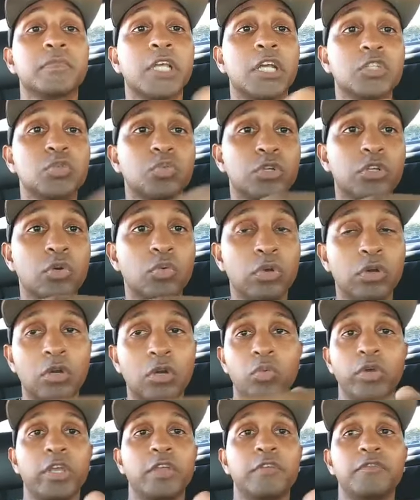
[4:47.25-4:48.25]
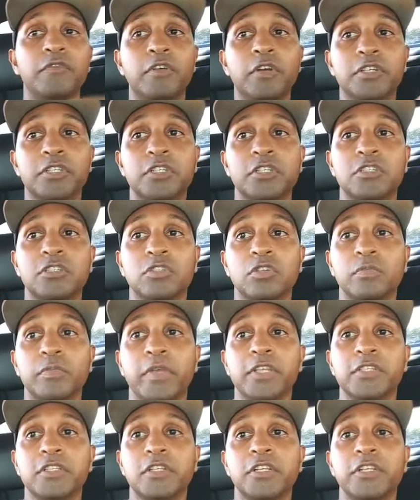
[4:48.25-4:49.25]
That's what a wave function is. So
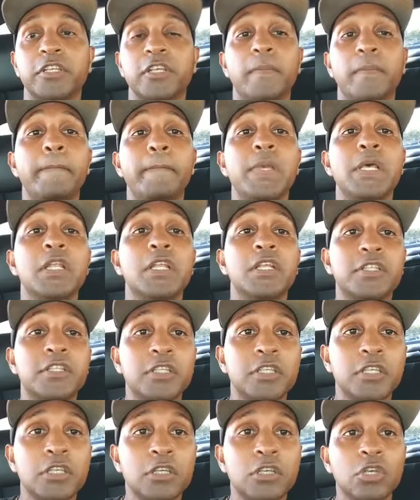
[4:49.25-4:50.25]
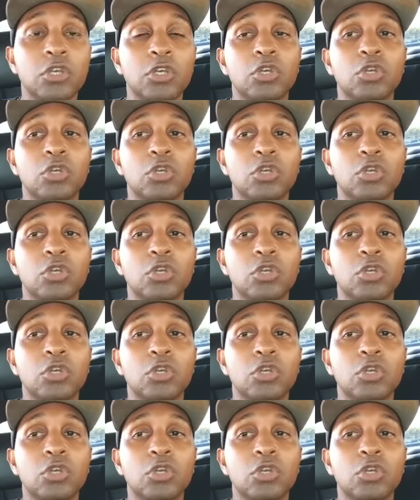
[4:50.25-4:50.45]
basically, the ability